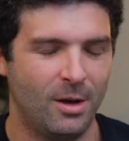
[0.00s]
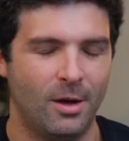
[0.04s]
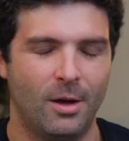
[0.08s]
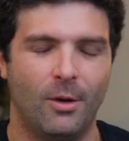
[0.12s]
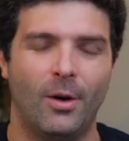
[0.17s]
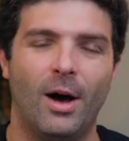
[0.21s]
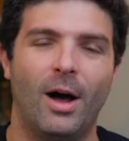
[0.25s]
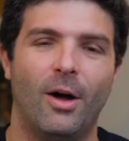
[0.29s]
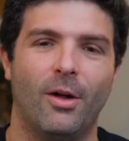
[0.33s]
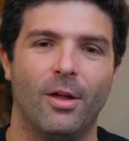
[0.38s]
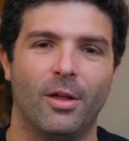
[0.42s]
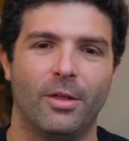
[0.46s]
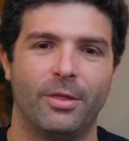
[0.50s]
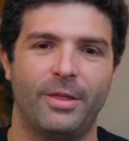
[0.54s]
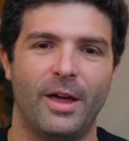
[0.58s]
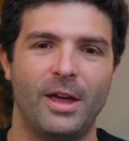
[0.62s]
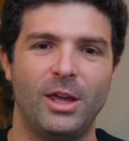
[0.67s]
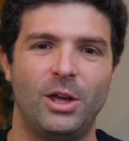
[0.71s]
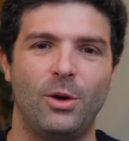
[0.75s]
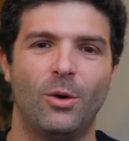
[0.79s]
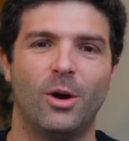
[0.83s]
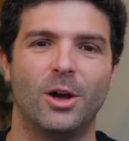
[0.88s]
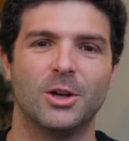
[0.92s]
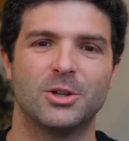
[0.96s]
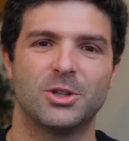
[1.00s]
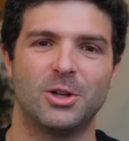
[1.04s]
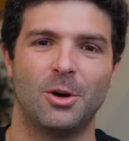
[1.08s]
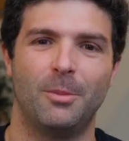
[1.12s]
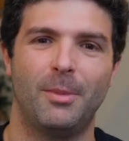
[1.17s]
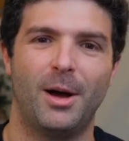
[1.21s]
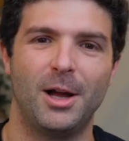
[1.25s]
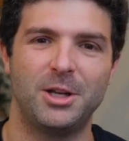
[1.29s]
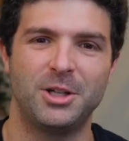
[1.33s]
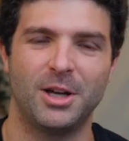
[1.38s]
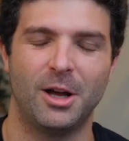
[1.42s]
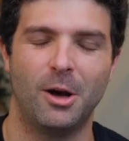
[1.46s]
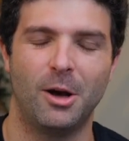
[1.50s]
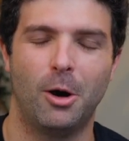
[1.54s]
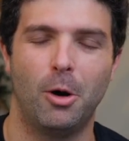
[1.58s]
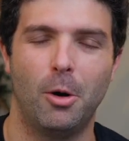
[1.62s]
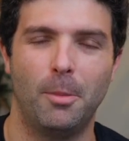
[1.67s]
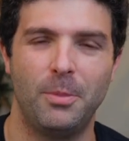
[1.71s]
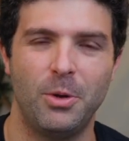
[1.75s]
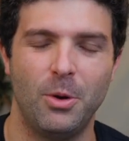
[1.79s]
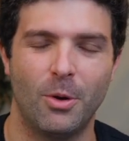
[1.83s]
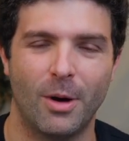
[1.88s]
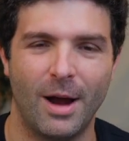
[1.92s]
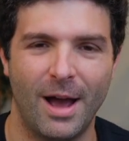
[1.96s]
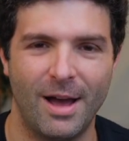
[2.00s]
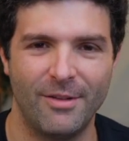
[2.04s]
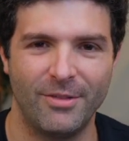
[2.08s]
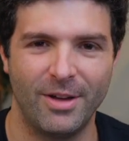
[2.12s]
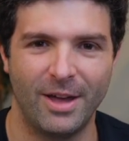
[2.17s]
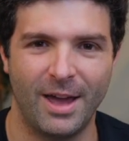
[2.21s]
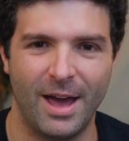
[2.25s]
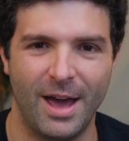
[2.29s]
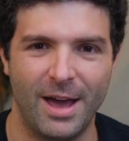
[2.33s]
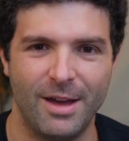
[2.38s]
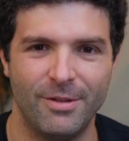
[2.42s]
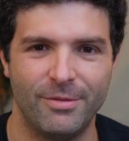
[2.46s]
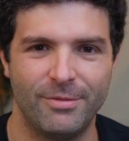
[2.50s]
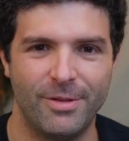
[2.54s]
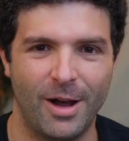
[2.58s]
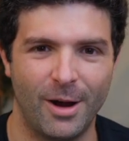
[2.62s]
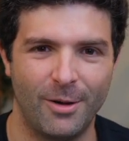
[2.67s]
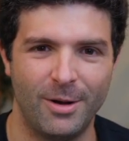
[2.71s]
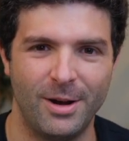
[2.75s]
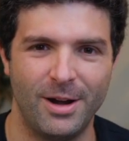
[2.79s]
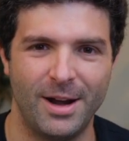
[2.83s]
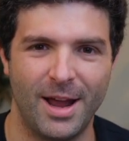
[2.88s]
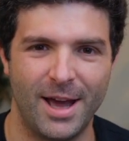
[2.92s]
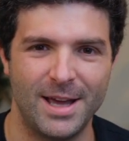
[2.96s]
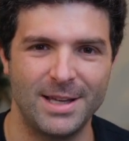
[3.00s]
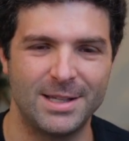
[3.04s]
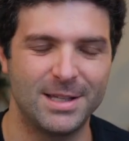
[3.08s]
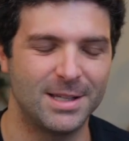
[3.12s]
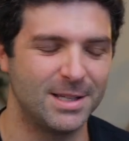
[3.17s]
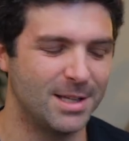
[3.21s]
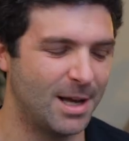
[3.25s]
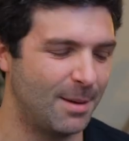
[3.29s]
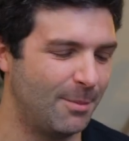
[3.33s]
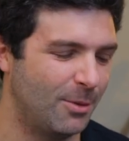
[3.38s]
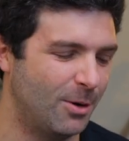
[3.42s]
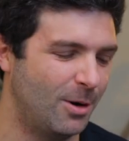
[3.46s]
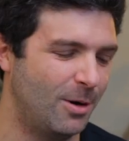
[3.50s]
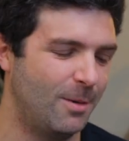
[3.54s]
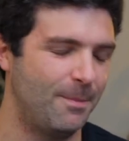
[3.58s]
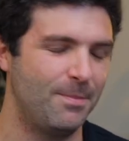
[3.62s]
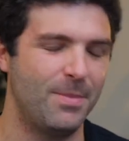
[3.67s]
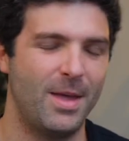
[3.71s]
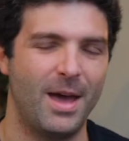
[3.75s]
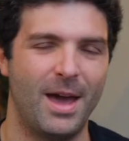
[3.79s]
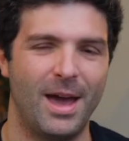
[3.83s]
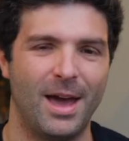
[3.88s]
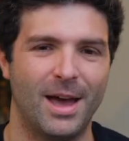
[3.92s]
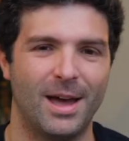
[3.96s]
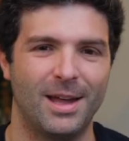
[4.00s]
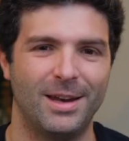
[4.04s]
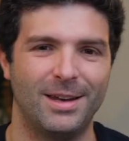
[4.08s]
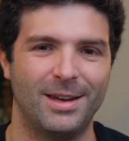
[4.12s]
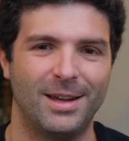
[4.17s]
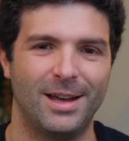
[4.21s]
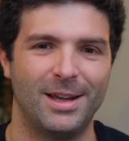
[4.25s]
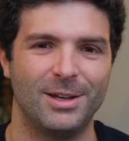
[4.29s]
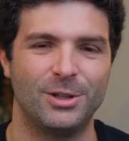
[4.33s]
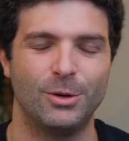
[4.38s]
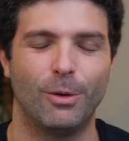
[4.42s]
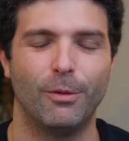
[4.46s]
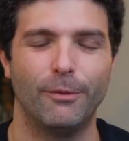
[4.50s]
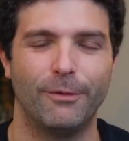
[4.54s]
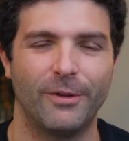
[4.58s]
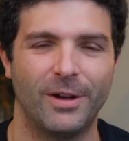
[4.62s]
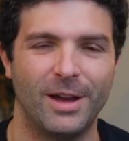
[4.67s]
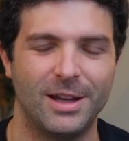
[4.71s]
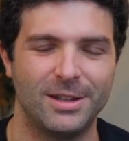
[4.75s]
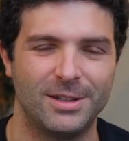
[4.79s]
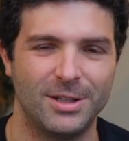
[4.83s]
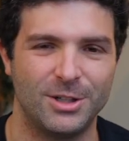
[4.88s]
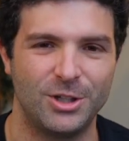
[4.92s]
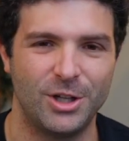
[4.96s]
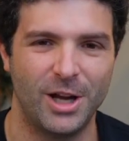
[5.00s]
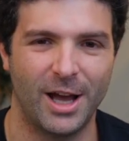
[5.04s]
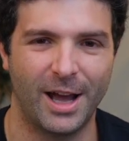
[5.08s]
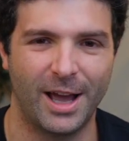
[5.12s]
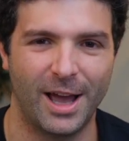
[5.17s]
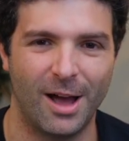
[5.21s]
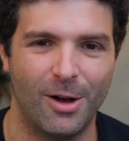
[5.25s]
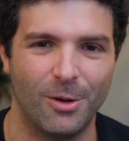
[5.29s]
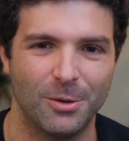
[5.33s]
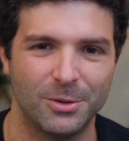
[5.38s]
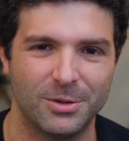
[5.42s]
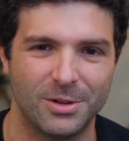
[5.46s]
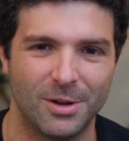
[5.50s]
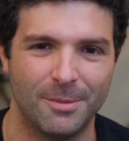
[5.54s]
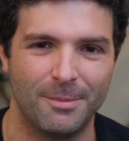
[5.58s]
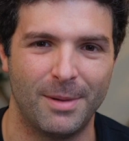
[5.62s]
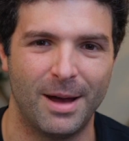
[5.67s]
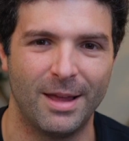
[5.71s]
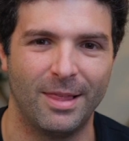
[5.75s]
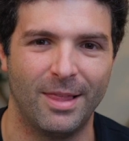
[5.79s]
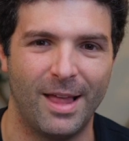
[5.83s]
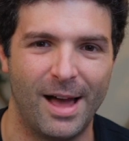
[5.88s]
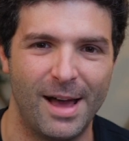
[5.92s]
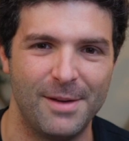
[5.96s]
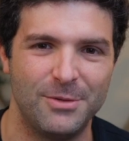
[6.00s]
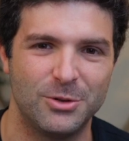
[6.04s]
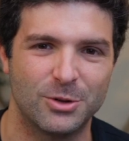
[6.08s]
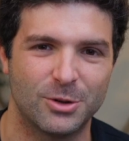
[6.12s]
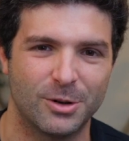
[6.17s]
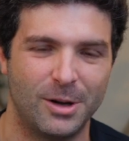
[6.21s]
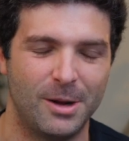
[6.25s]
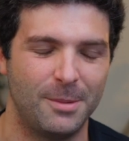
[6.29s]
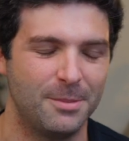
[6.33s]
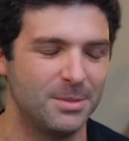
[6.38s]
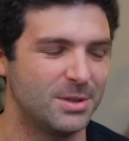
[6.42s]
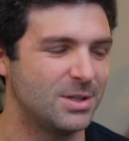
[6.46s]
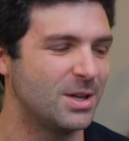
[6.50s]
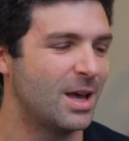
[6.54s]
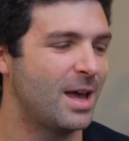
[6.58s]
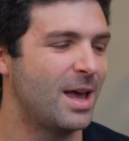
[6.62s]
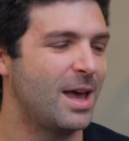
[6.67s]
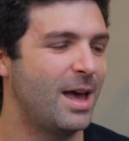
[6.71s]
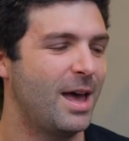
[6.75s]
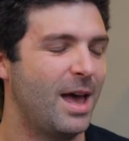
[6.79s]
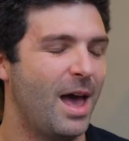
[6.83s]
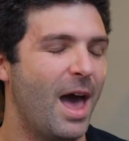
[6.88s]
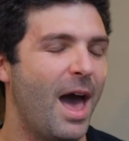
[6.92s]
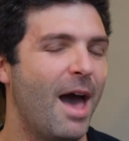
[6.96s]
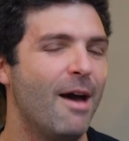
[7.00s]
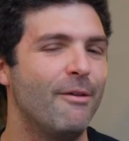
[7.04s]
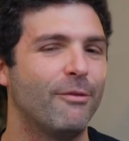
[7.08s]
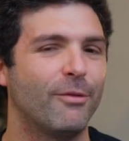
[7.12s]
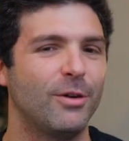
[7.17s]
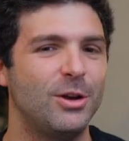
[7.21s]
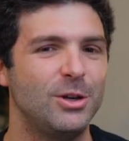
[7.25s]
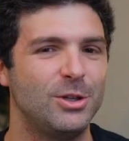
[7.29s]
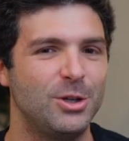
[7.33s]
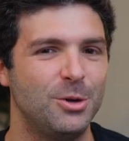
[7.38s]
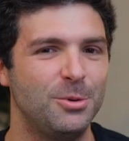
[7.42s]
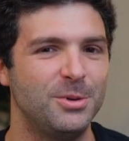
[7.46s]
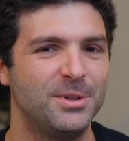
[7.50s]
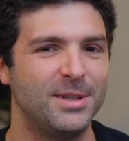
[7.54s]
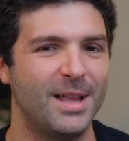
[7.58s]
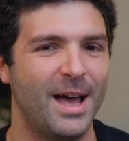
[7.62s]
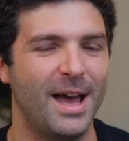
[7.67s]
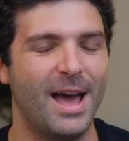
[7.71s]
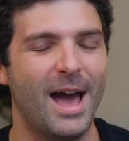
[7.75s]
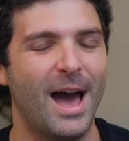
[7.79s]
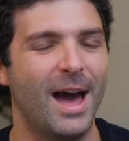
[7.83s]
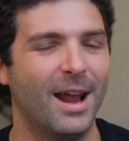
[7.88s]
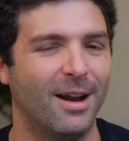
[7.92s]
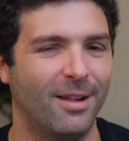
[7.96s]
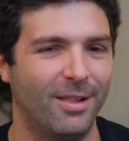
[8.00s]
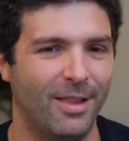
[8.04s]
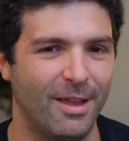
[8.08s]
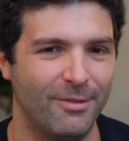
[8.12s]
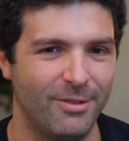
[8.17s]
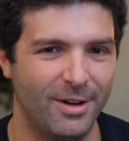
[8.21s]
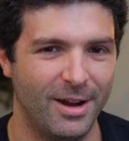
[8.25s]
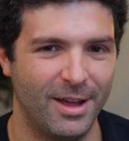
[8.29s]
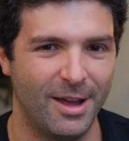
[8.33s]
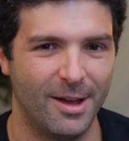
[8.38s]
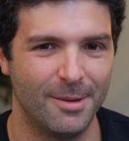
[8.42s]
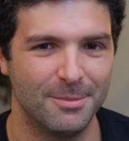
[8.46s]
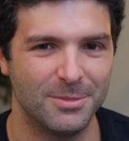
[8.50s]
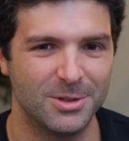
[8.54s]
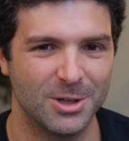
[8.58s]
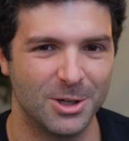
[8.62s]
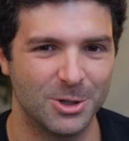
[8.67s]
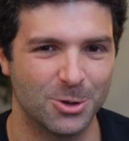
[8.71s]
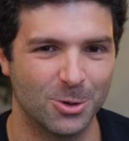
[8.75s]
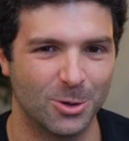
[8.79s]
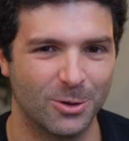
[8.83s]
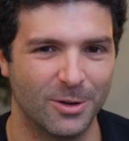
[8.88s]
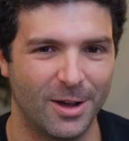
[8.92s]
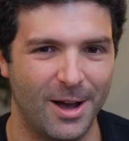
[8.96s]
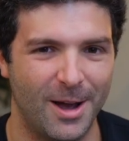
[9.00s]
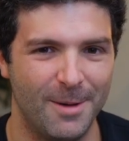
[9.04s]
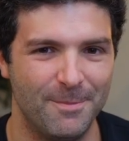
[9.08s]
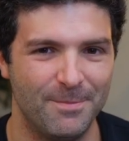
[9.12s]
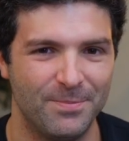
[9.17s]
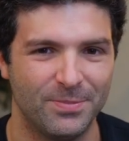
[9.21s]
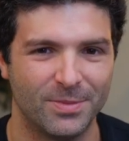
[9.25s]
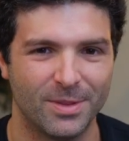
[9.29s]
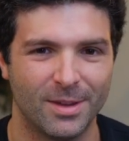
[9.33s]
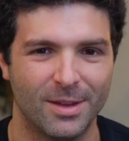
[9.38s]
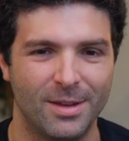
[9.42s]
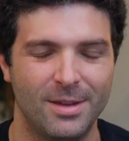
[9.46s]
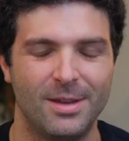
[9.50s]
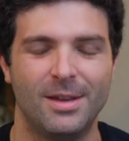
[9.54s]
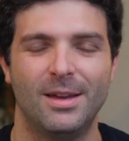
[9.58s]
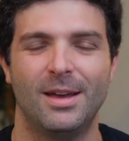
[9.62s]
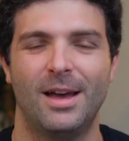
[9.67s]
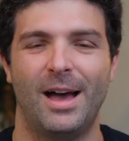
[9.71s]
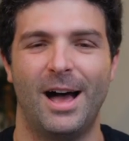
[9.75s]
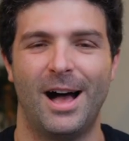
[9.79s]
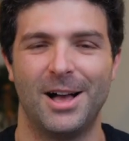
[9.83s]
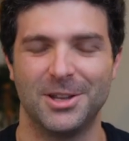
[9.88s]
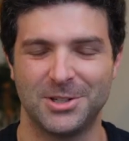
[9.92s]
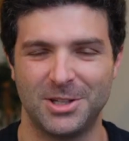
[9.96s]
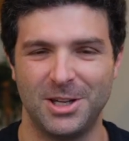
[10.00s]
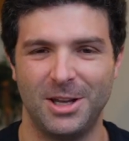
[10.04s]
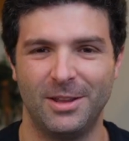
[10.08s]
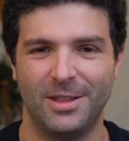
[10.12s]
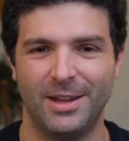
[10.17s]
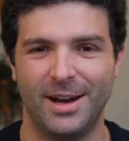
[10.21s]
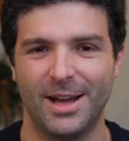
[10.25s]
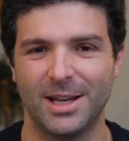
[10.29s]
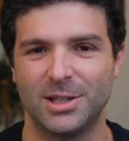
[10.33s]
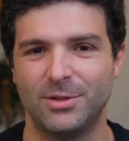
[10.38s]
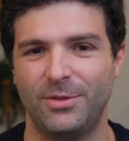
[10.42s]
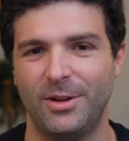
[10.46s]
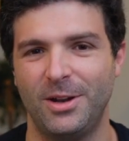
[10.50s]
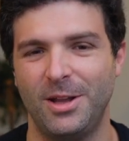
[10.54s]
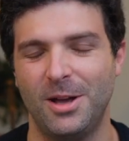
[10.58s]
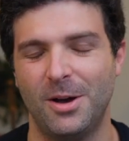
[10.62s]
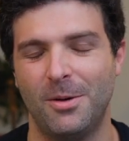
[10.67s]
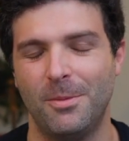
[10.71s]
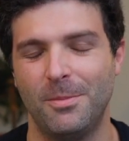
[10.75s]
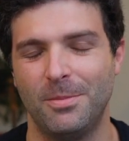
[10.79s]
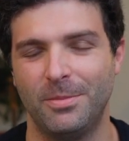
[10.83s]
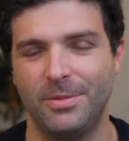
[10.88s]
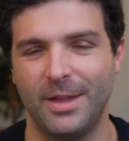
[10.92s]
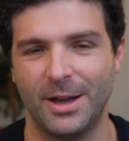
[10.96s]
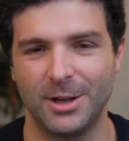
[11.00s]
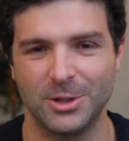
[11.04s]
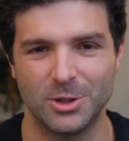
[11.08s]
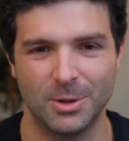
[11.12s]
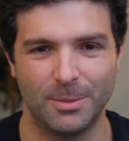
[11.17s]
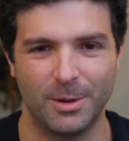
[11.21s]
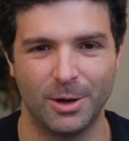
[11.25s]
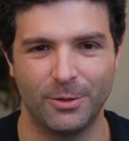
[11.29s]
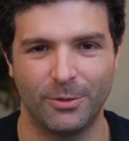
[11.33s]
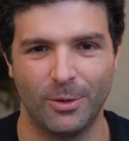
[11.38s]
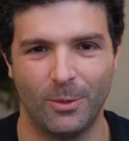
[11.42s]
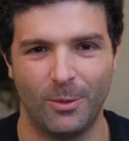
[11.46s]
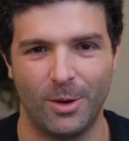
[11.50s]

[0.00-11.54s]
Well, thank you all so much. I hope you are having a very nice summer, and don't forget to check out my live streams every Tuesday at 11 a.m. Central Time. I'll see you in the next video. Thanks so much for